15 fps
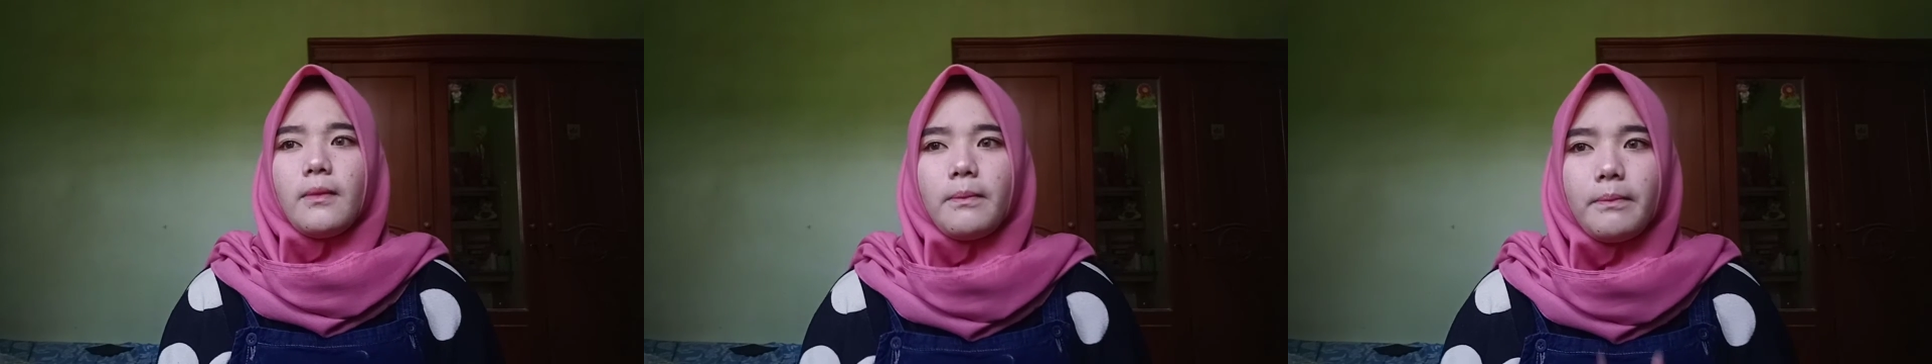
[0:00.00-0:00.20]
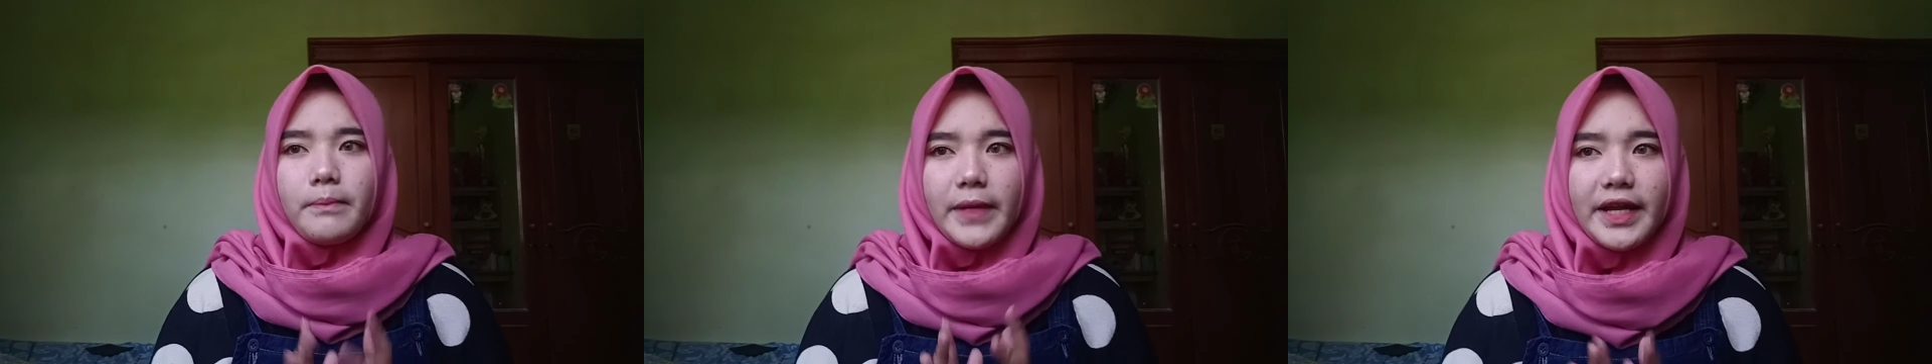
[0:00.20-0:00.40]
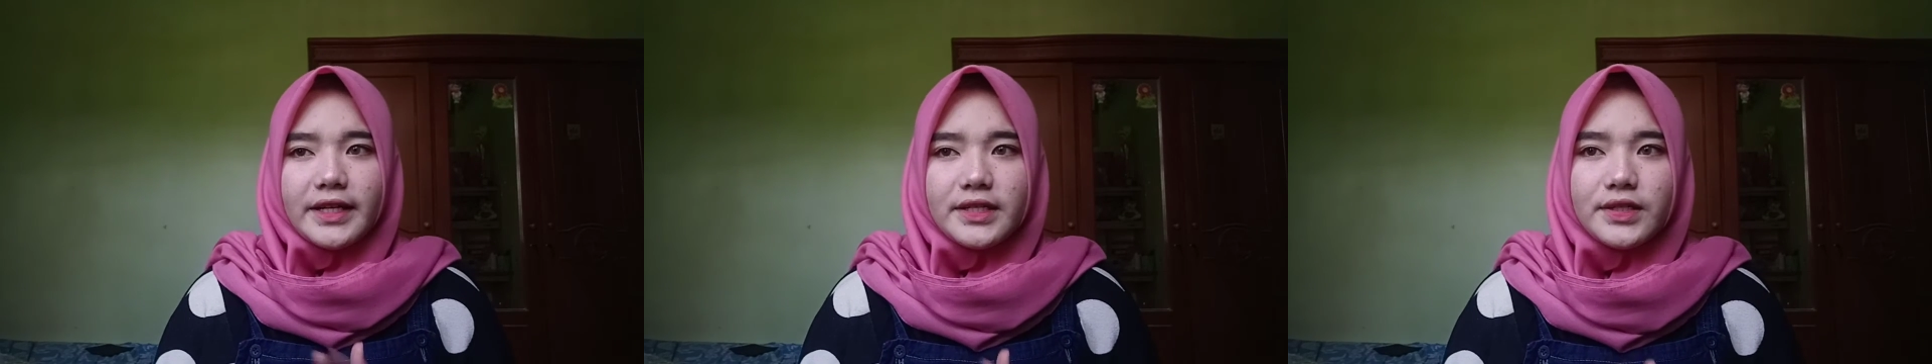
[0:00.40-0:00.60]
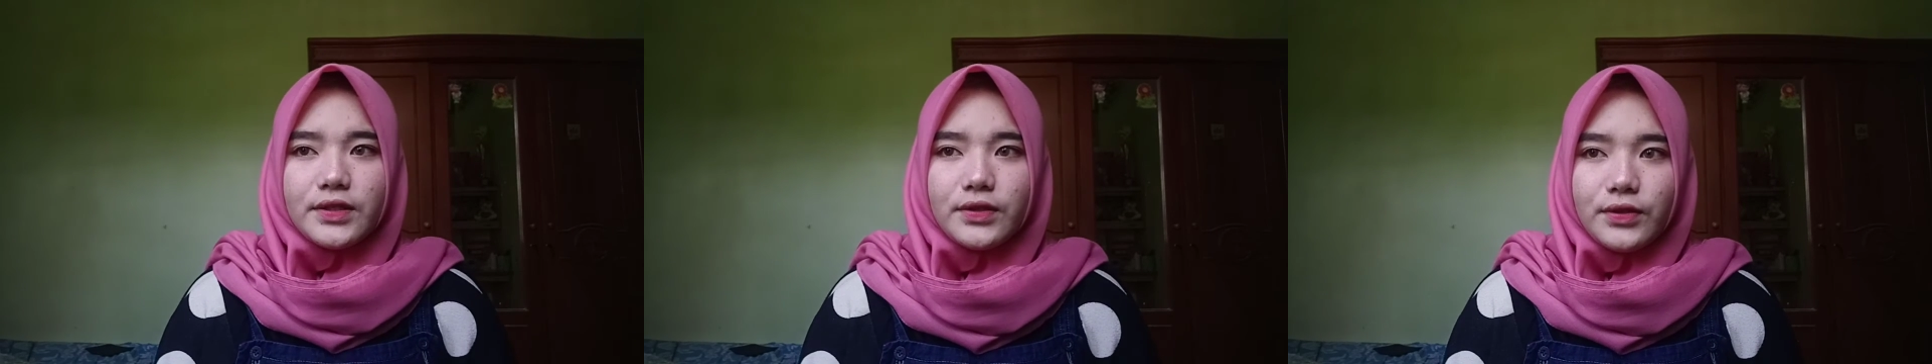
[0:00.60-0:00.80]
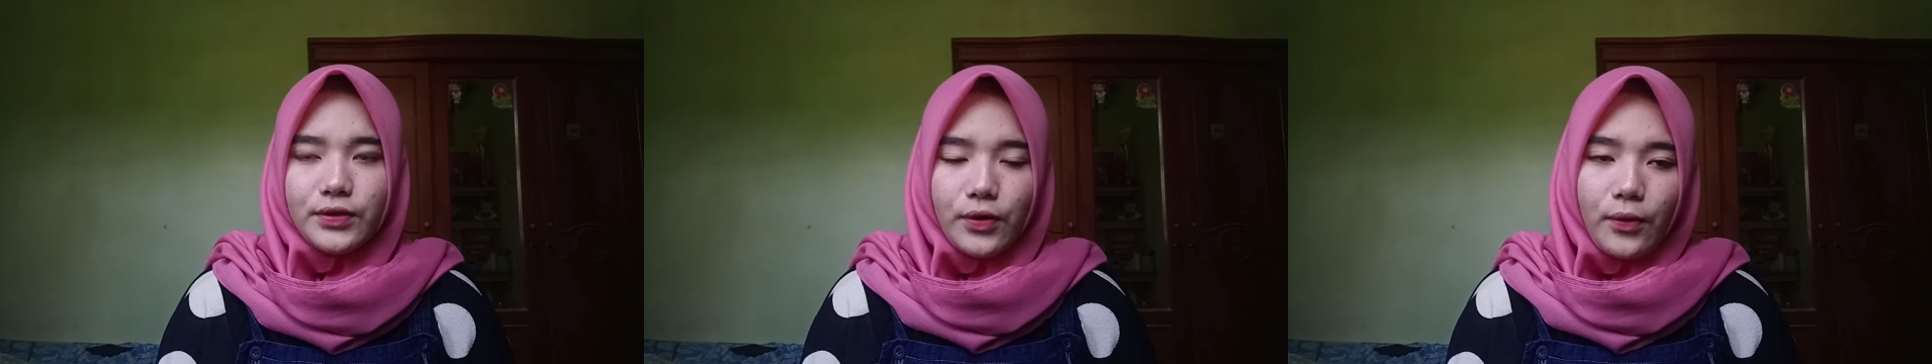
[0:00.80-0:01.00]
men's
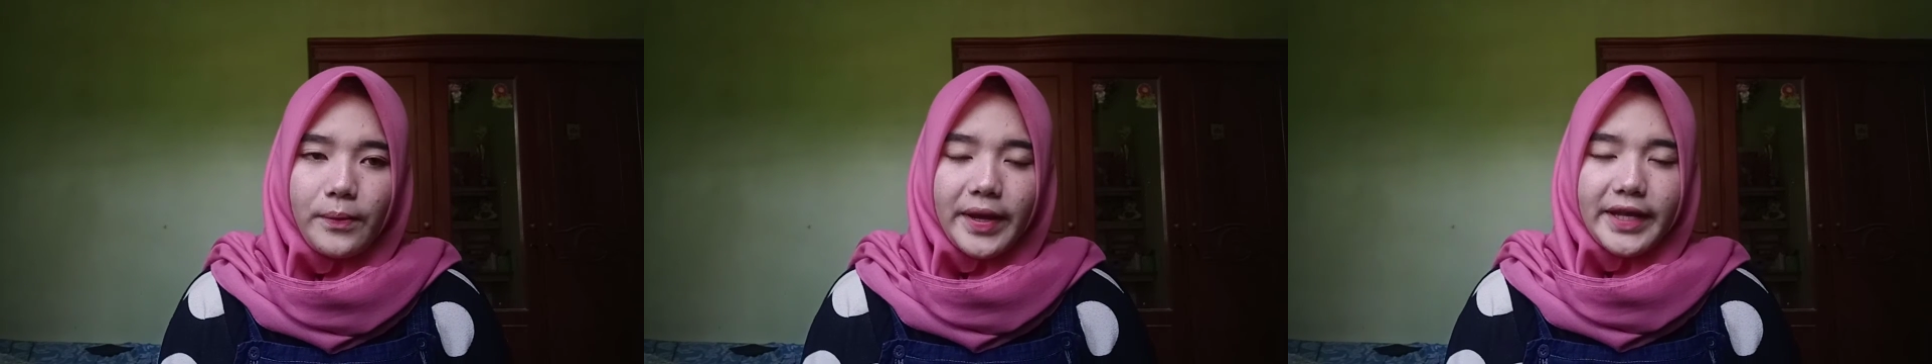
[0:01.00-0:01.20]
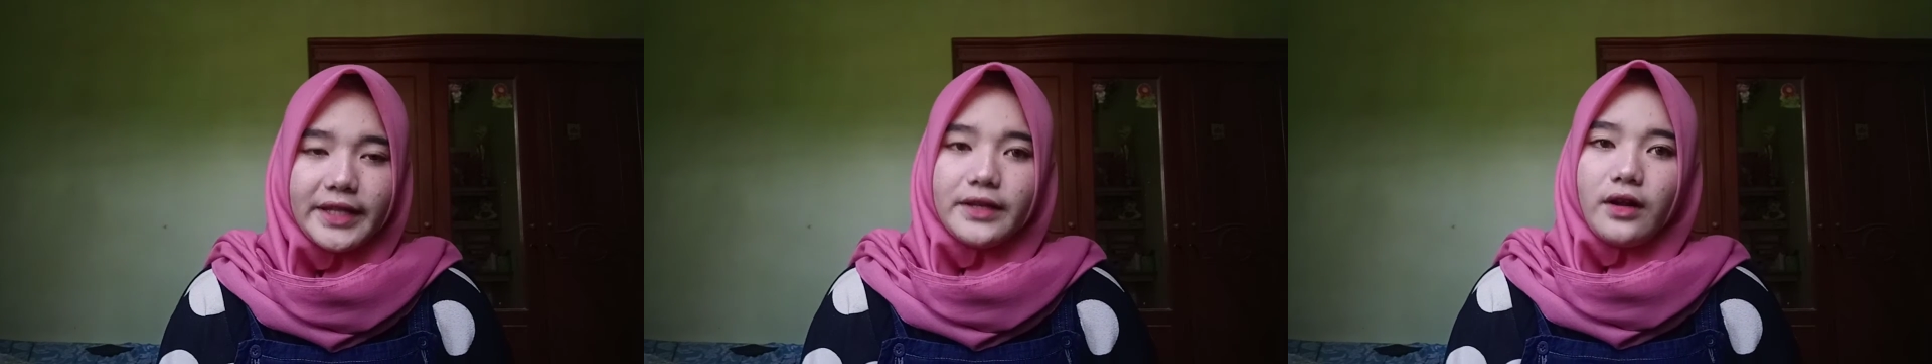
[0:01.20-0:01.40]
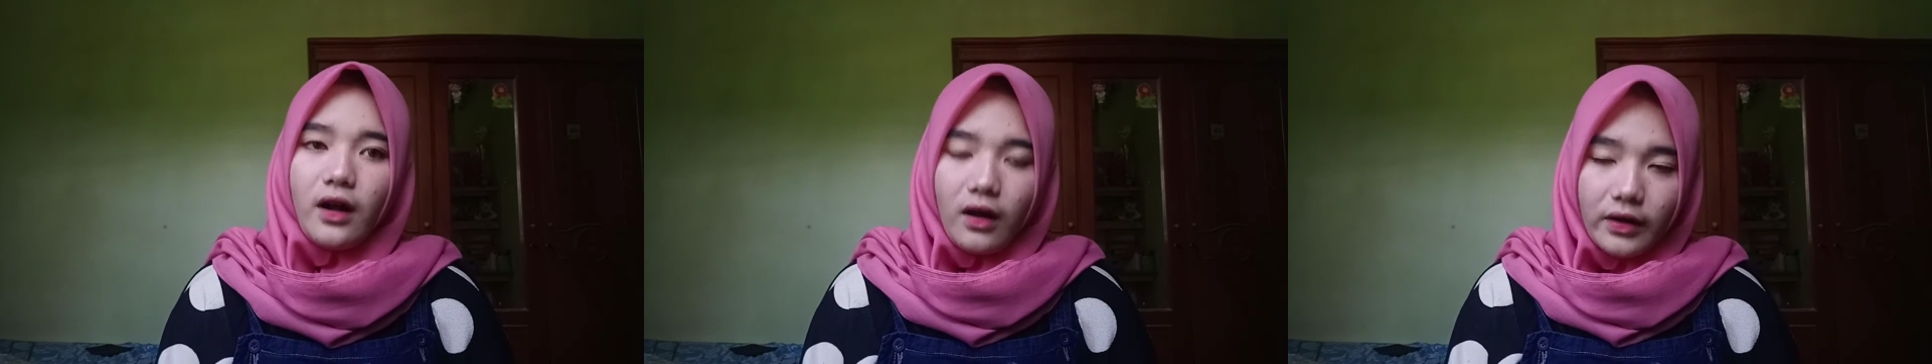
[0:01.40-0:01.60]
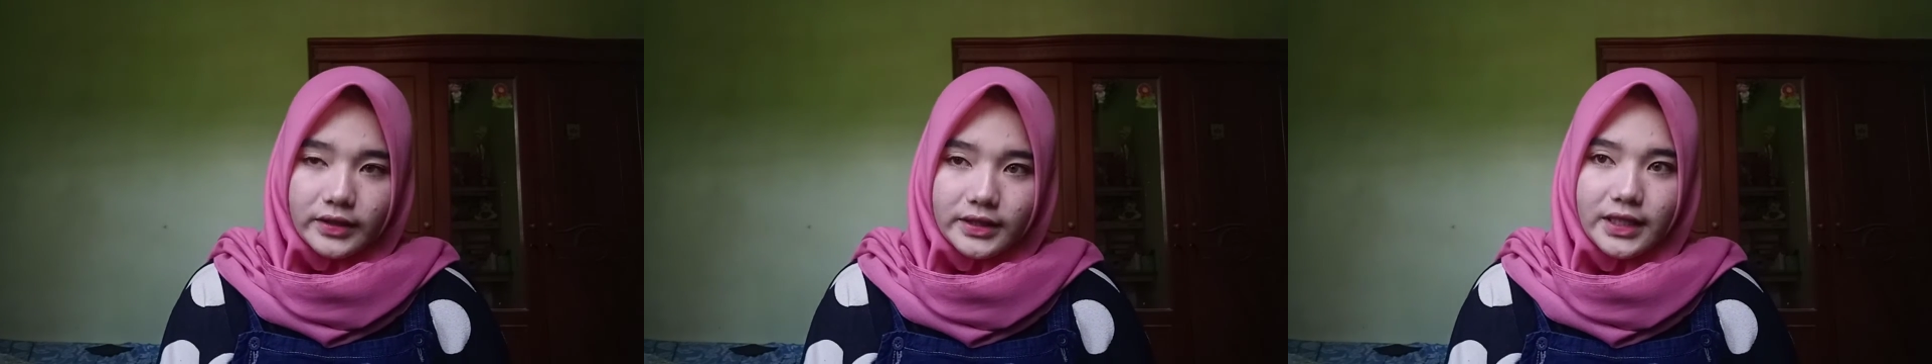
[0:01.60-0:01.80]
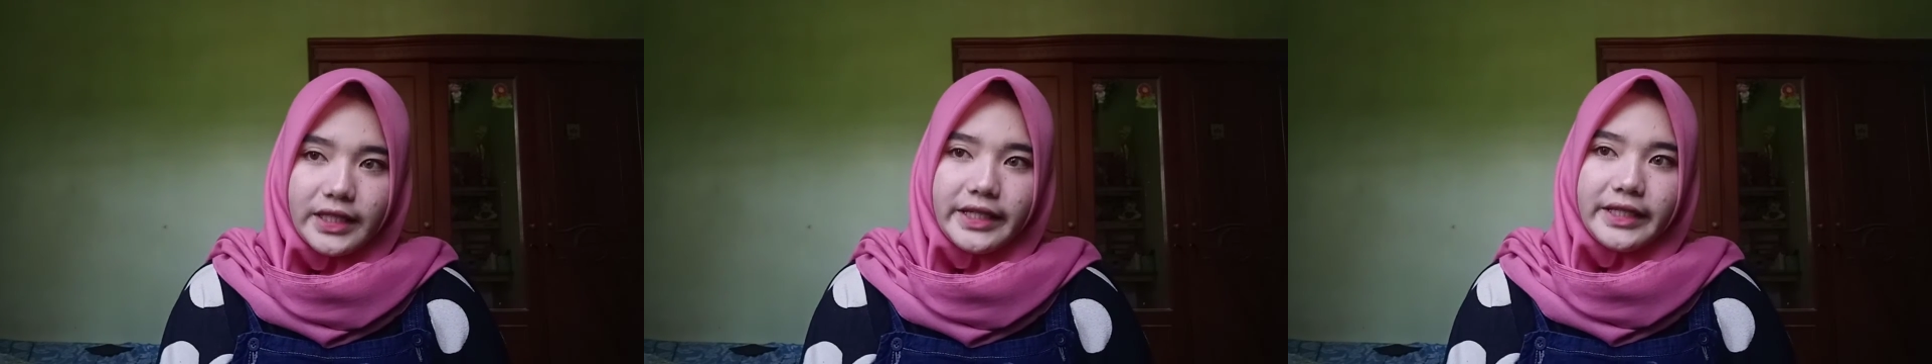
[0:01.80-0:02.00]
domain
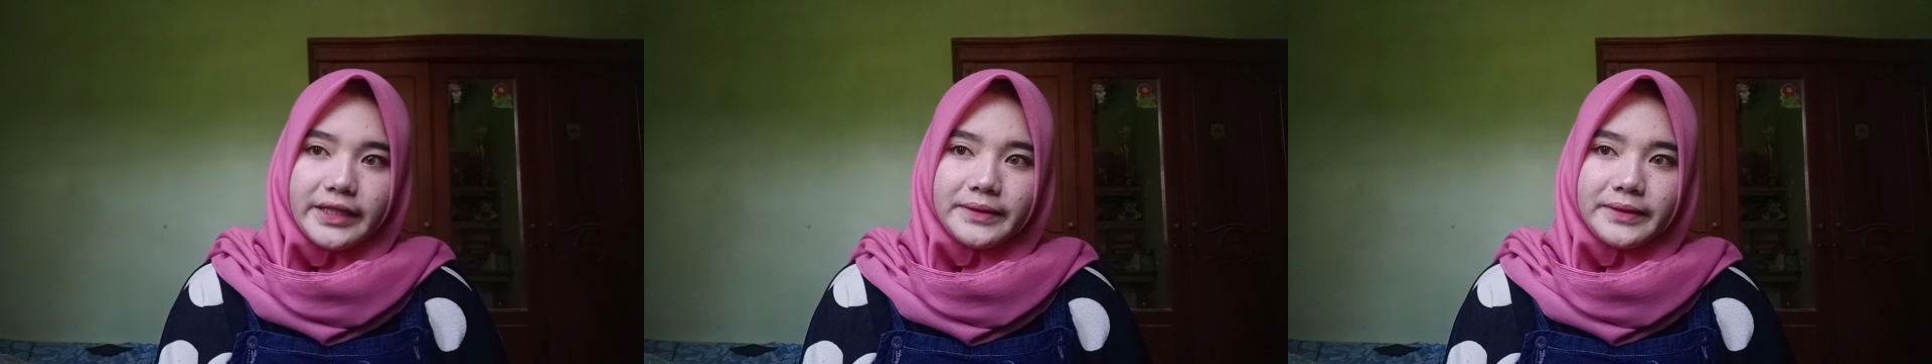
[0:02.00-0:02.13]
only.